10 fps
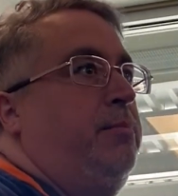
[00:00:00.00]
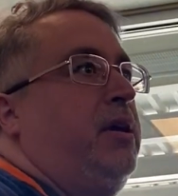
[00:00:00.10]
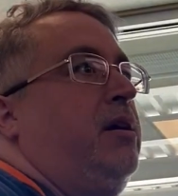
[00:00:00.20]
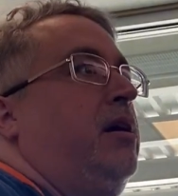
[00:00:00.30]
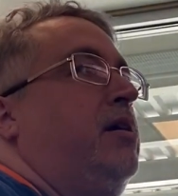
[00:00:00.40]

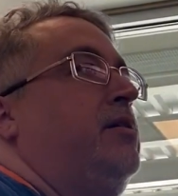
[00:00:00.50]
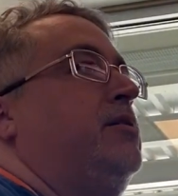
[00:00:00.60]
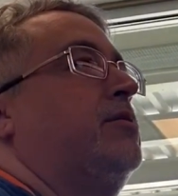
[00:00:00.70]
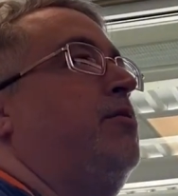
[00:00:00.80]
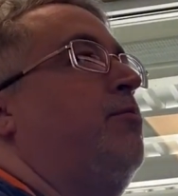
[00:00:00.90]

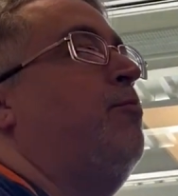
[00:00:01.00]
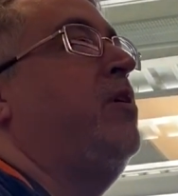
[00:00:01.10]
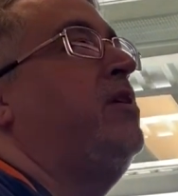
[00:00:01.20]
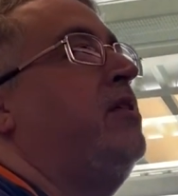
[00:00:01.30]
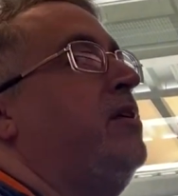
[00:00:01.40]
because
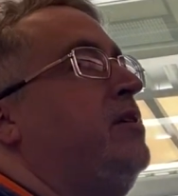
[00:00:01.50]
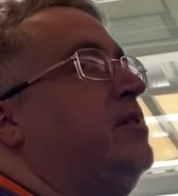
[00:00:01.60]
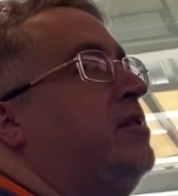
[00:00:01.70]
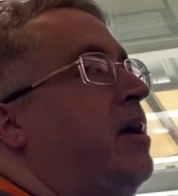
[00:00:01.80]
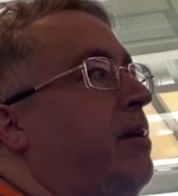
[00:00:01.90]
one of the
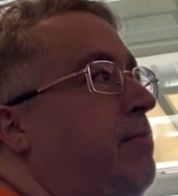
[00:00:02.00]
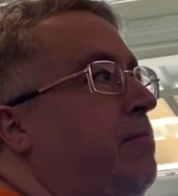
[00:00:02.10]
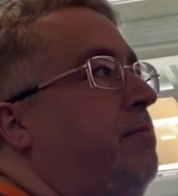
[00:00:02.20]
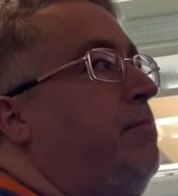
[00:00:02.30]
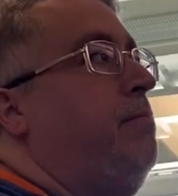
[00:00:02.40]
things that
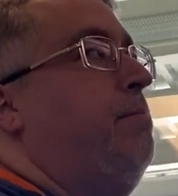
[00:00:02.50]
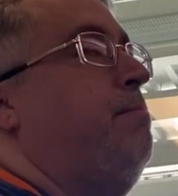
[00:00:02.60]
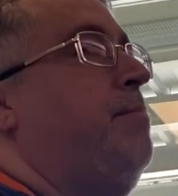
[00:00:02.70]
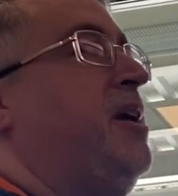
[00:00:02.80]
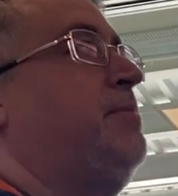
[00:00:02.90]

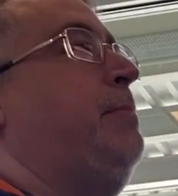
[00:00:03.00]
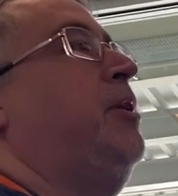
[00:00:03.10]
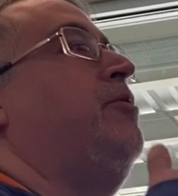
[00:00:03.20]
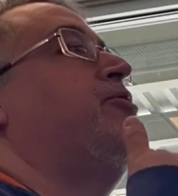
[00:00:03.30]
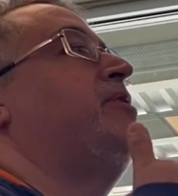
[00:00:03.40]
makes
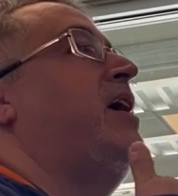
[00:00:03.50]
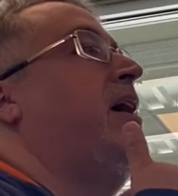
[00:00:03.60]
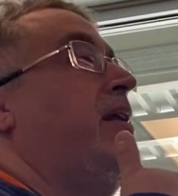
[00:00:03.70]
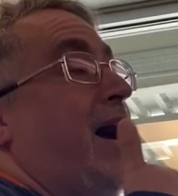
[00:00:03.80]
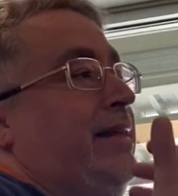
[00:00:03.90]
people
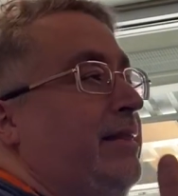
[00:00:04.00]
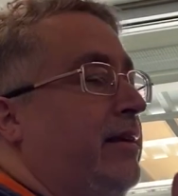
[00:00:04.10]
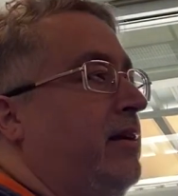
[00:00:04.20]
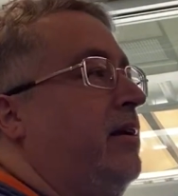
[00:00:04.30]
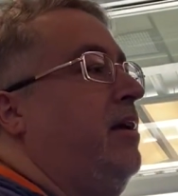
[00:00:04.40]
understand, I
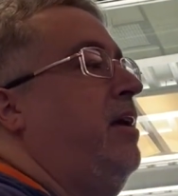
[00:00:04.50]
think,